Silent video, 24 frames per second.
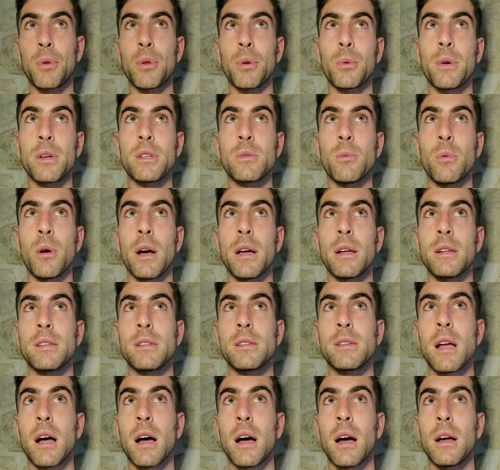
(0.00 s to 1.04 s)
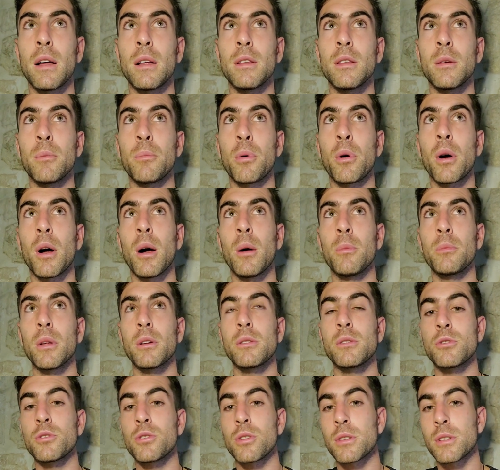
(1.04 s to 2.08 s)
the reason why the problem
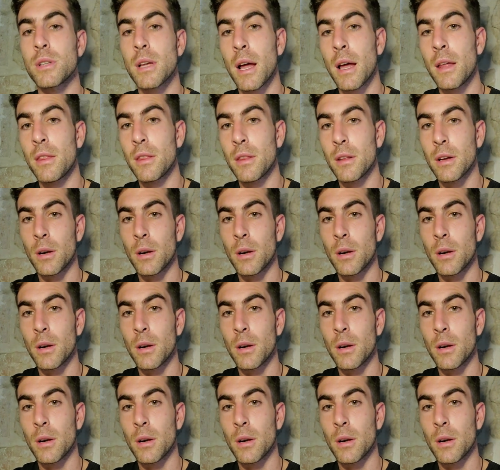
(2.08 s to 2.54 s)
doesn't just end